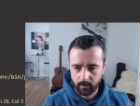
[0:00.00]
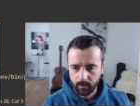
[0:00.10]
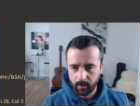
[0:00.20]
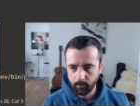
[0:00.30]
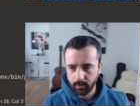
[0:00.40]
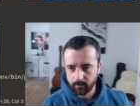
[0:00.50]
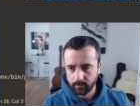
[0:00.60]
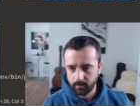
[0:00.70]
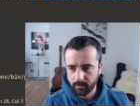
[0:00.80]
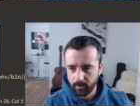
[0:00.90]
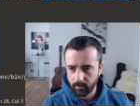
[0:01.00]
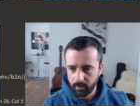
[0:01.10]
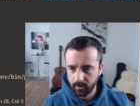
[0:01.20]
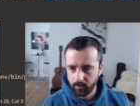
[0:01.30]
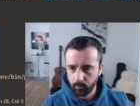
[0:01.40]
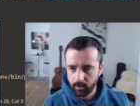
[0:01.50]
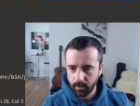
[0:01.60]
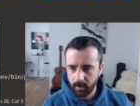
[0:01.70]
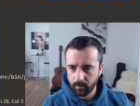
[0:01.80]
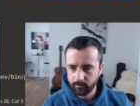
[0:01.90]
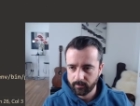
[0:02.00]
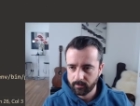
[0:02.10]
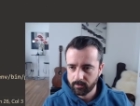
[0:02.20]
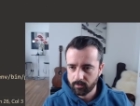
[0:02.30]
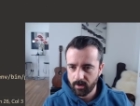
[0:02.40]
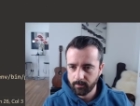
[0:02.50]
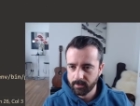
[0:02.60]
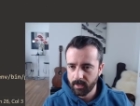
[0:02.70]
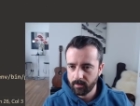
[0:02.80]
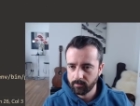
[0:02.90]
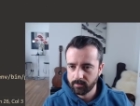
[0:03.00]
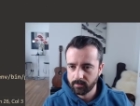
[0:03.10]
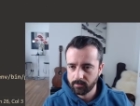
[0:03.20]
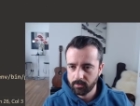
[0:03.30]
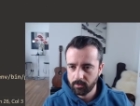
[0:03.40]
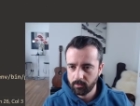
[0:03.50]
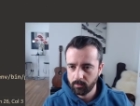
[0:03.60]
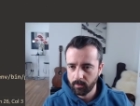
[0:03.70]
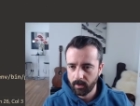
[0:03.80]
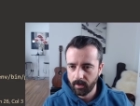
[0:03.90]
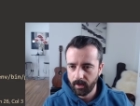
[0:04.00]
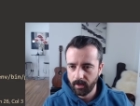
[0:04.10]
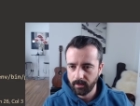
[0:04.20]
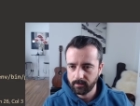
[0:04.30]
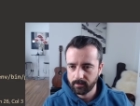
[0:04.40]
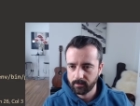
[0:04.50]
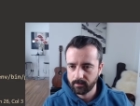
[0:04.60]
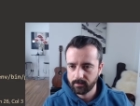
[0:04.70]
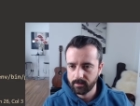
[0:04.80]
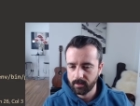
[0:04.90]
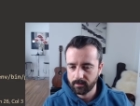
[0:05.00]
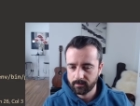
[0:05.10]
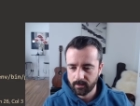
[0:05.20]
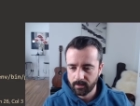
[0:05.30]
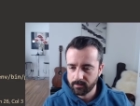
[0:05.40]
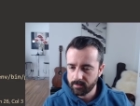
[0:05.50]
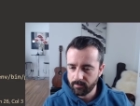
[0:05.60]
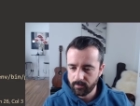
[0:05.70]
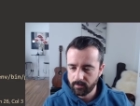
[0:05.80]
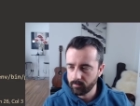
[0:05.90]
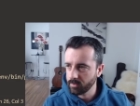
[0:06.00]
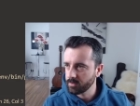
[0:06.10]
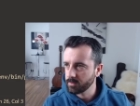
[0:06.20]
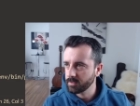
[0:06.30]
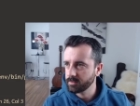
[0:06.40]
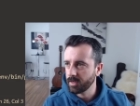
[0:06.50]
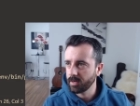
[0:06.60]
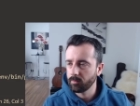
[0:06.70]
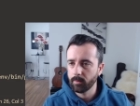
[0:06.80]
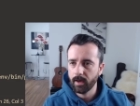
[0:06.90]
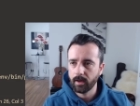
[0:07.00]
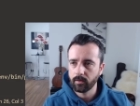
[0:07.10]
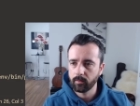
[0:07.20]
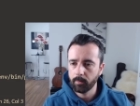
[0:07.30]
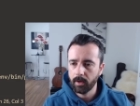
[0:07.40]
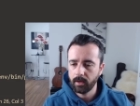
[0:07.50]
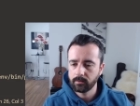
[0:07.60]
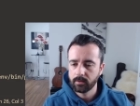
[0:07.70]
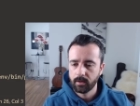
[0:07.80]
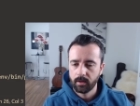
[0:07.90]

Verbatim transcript: And we can see down here we have scraped count 2867, which was exactly what we had on the page.